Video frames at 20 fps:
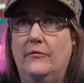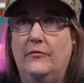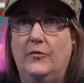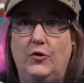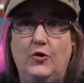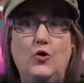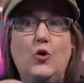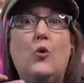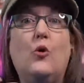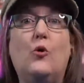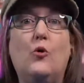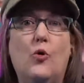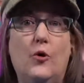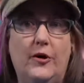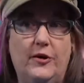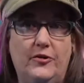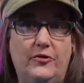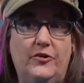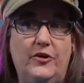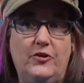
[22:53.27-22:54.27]
your
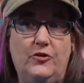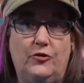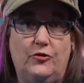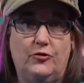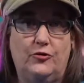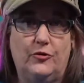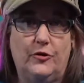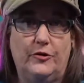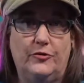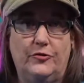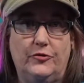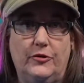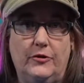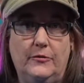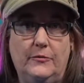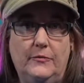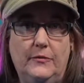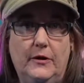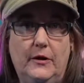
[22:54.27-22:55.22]
organization structure